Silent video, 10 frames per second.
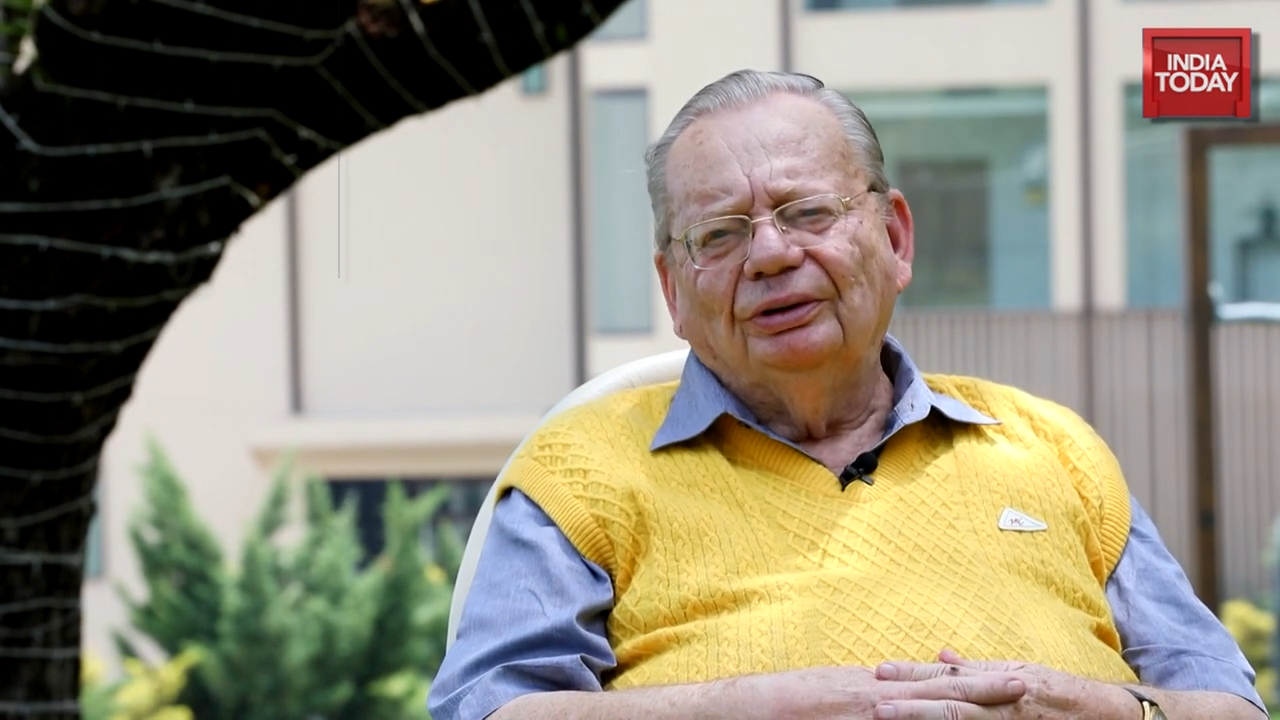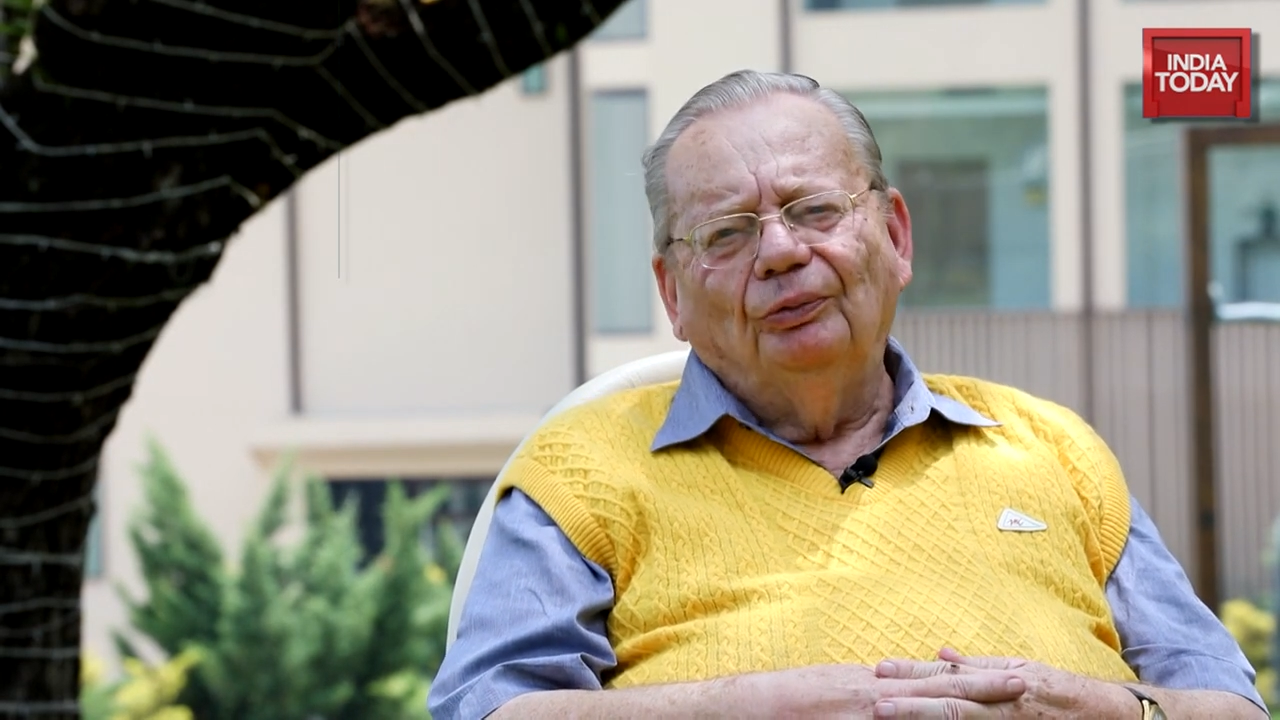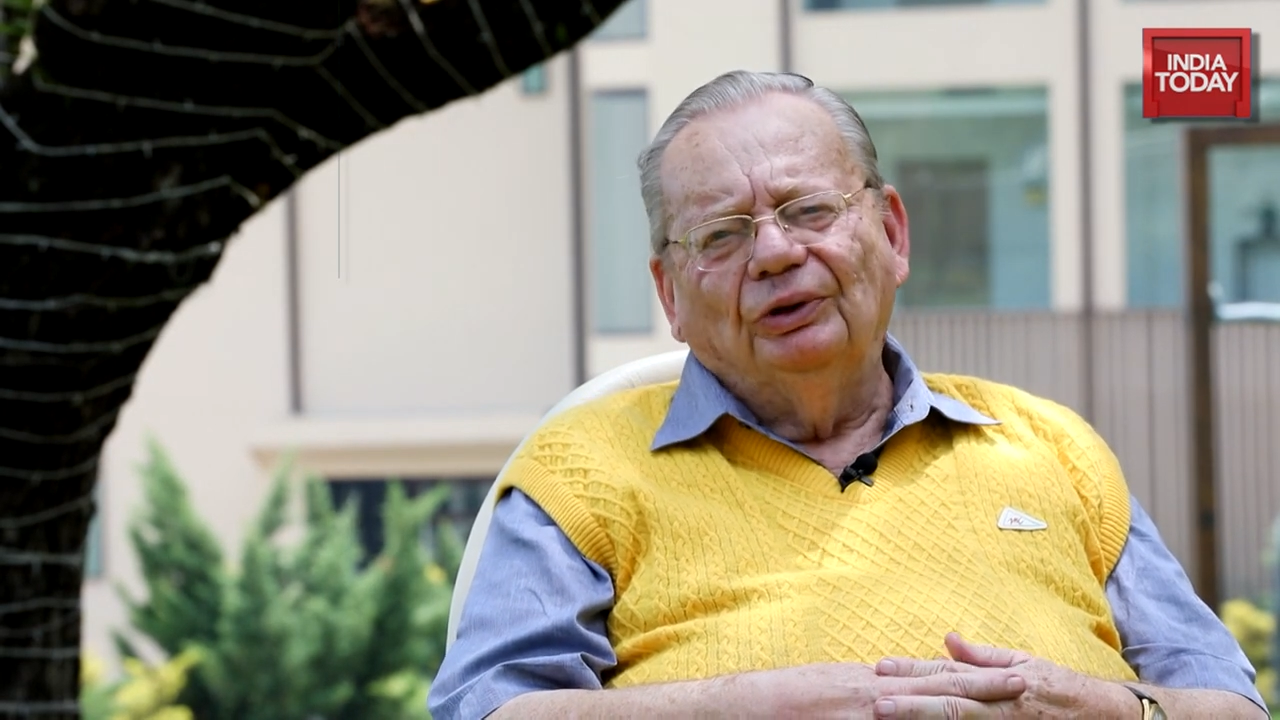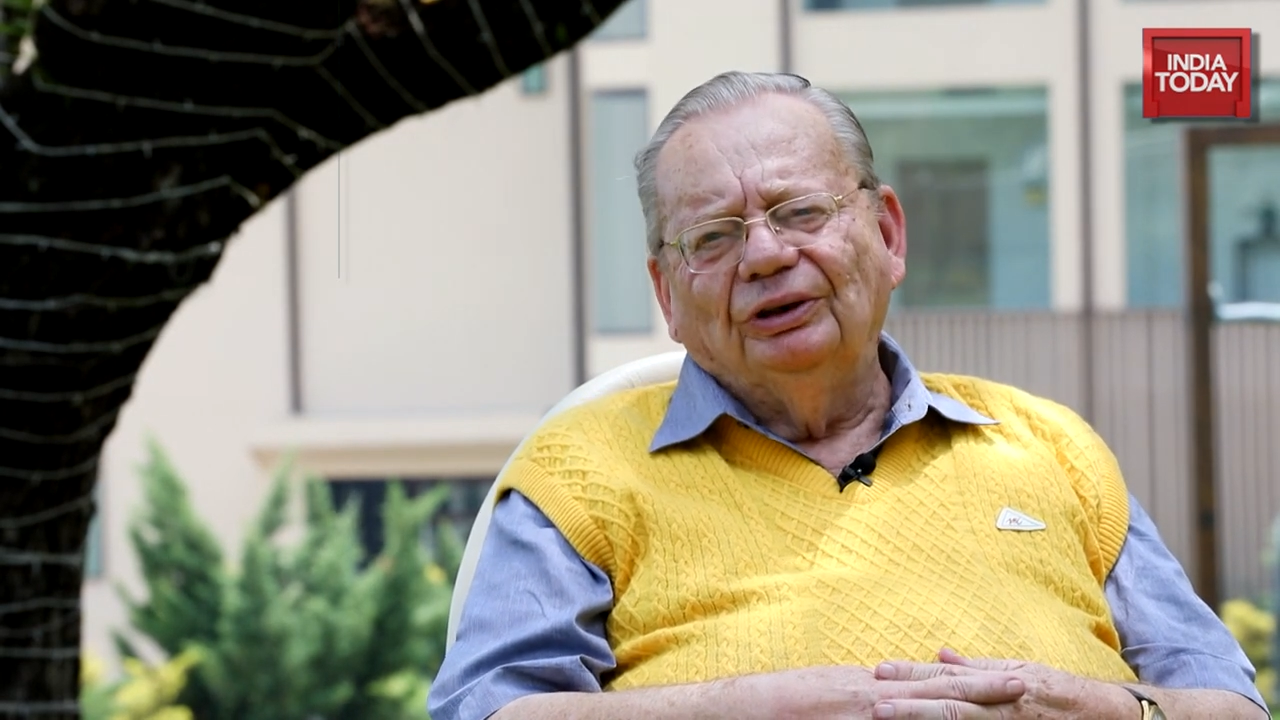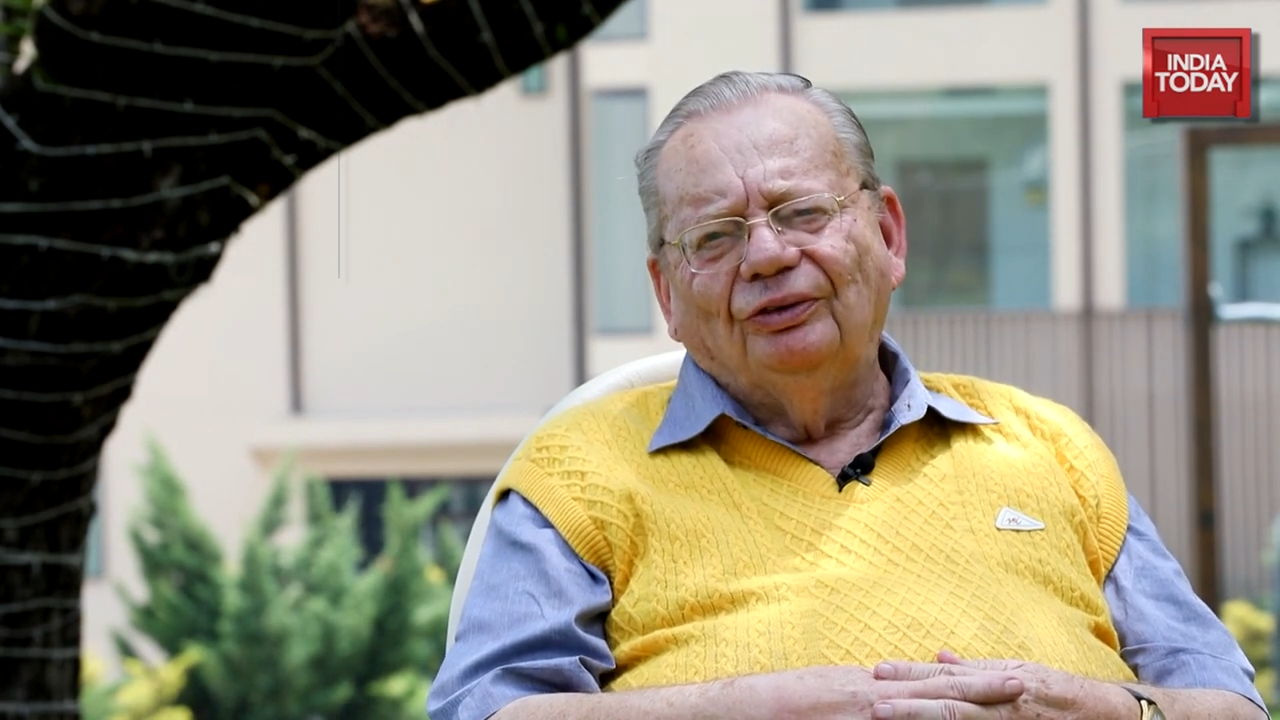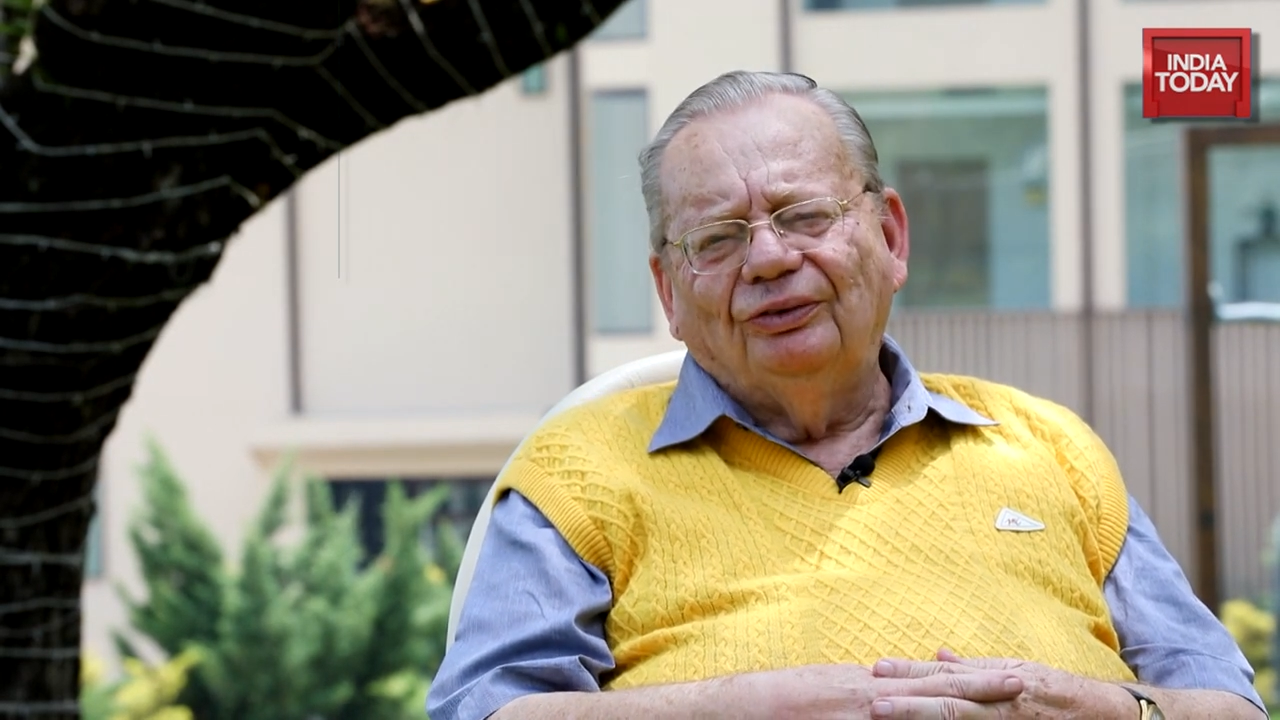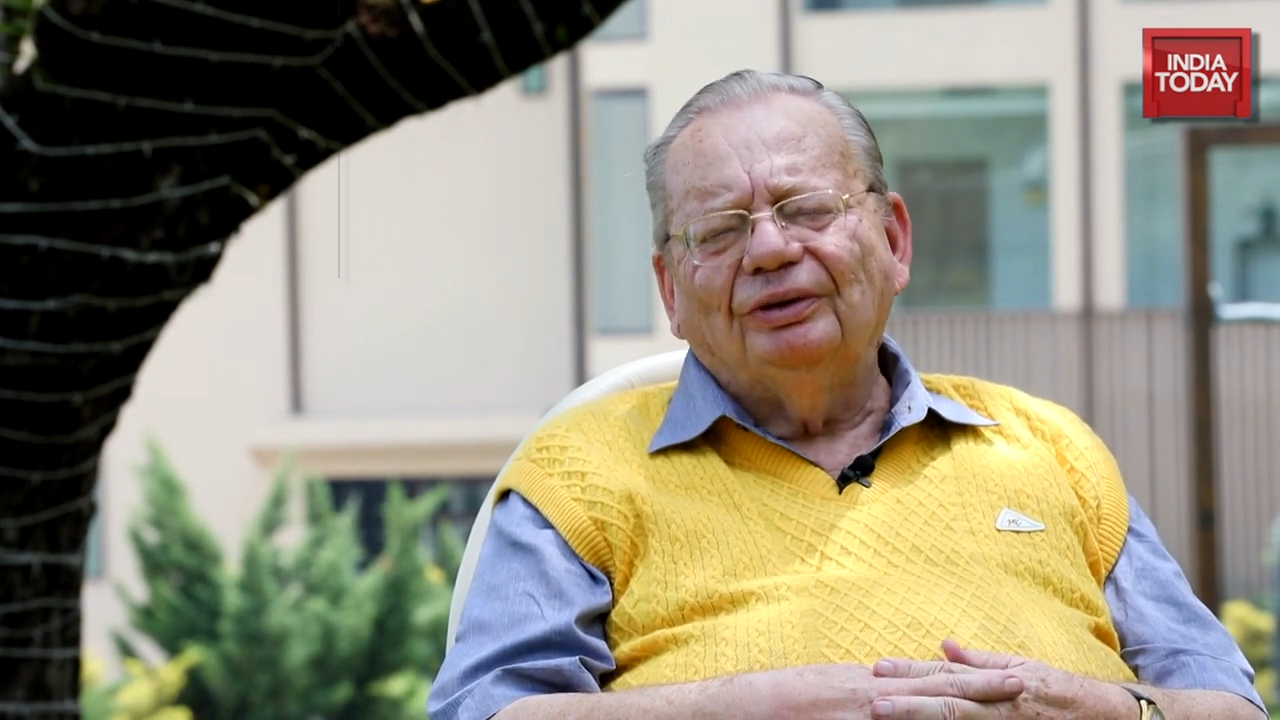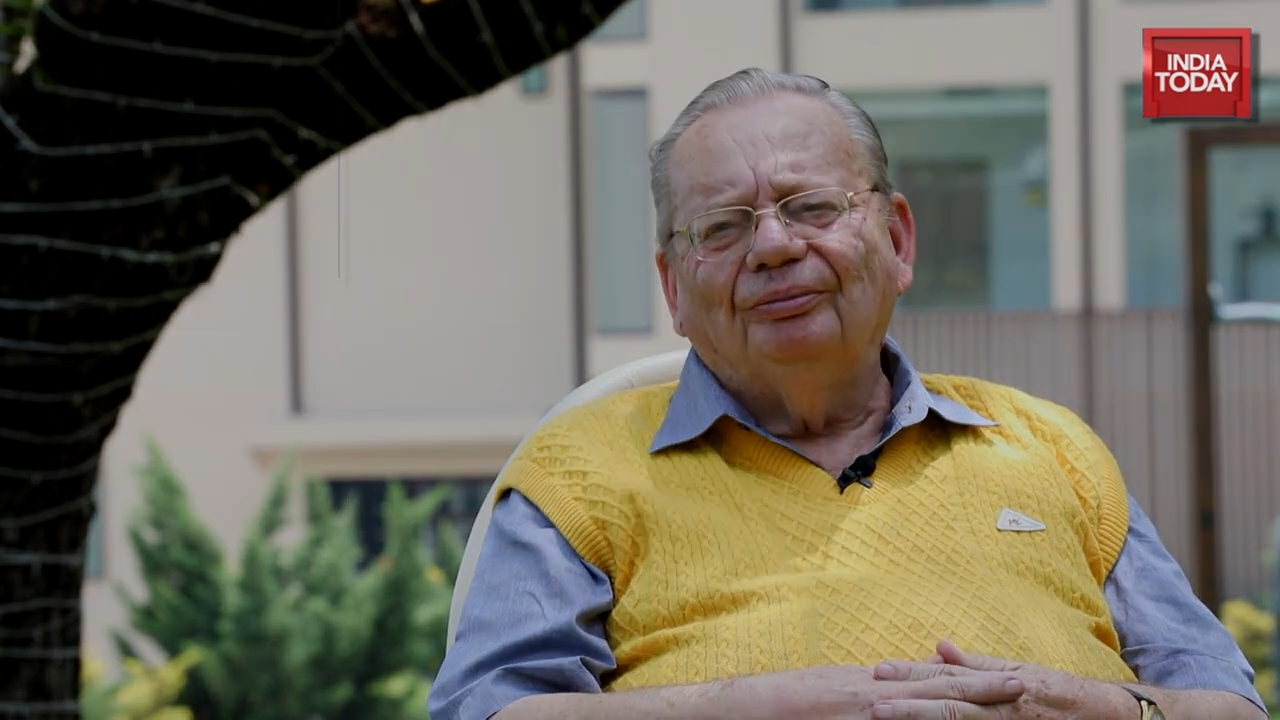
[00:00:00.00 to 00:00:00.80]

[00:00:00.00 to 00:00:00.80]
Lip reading: in words.